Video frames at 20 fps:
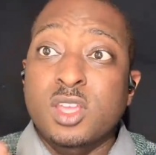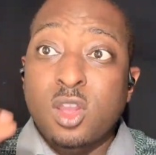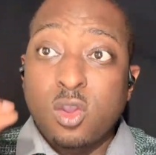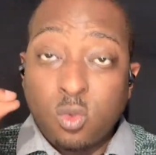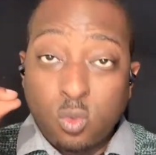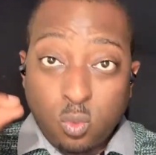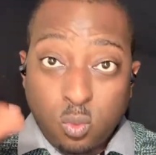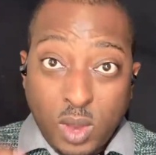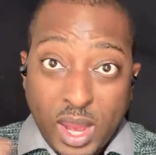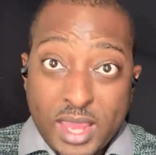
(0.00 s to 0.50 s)

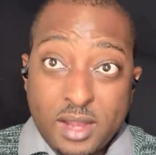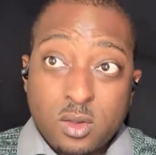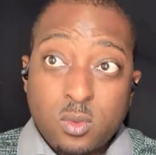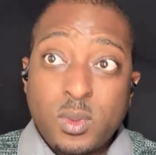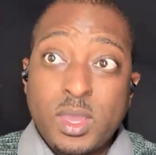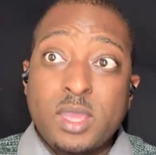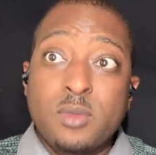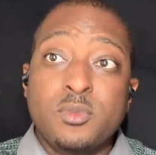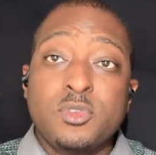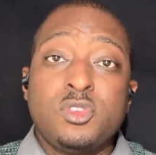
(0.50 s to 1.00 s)
right
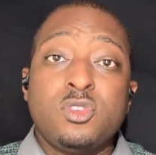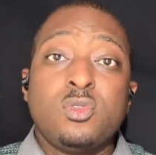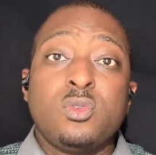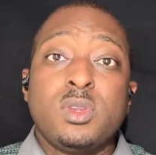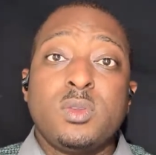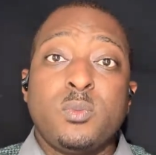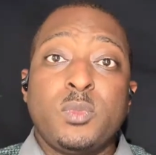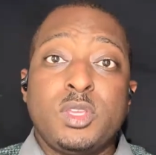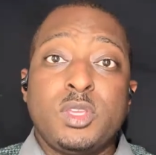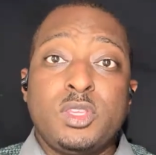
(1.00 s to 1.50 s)
away when
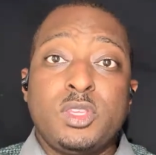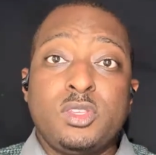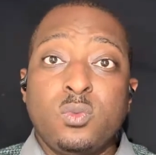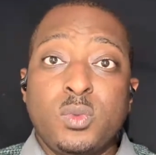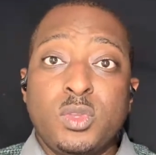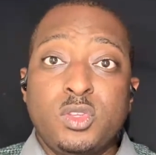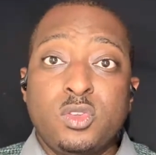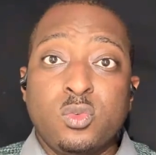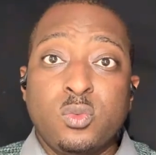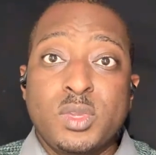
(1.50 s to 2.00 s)

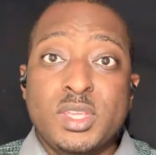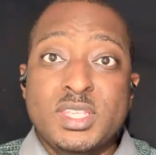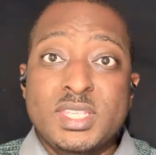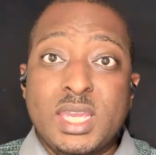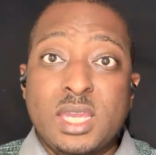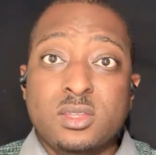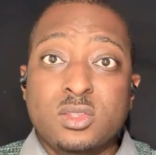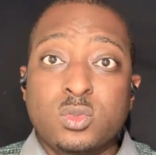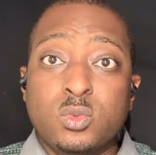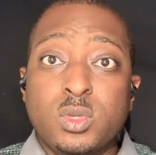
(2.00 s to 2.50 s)
you reach
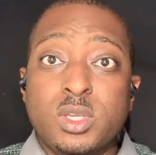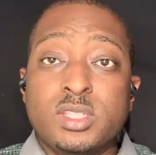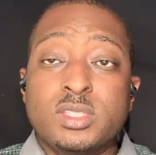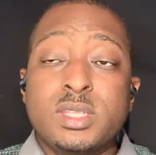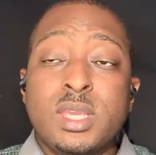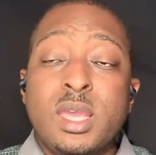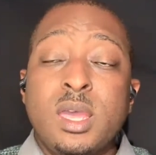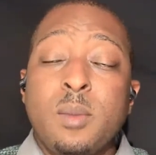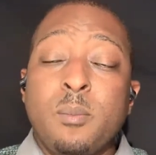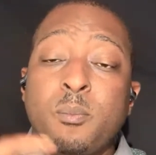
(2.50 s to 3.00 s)
out to us.
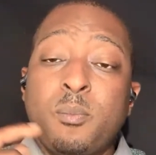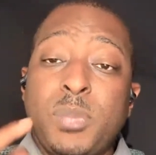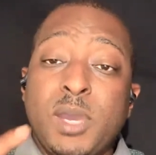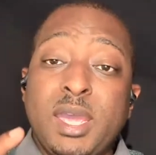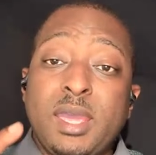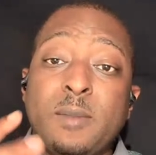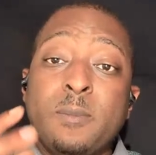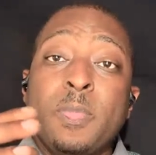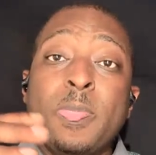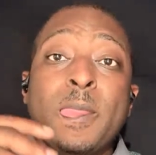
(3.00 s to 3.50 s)
But